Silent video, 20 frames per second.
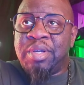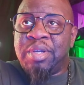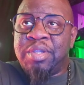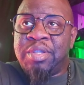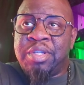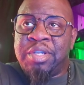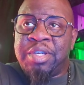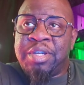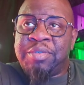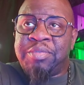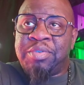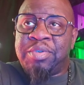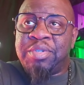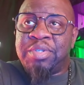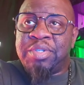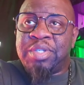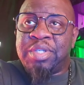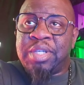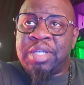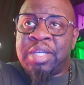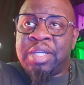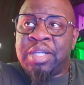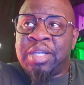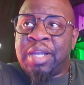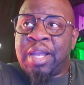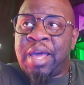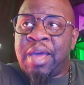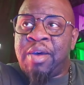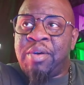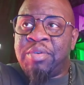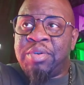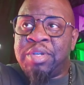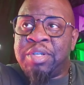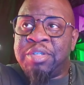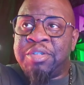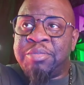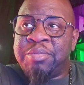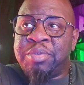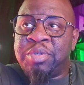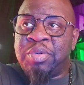The difference in
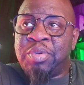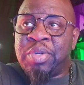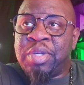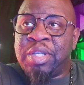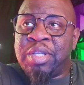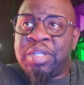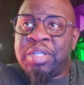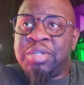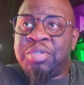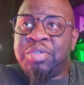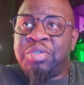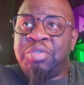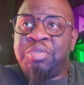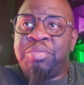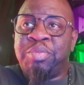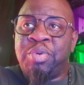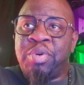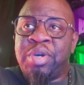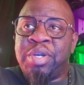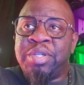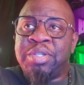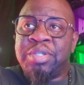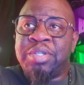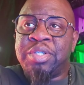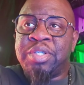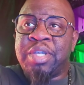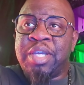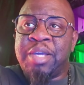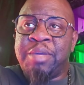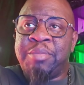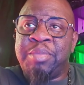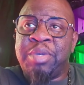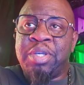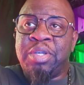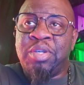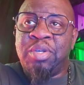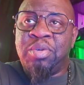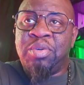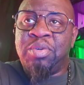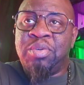loudness between these 2 points can be
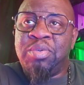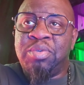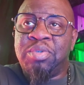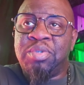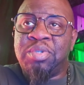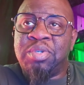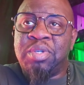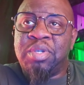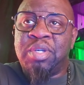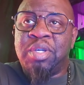huge.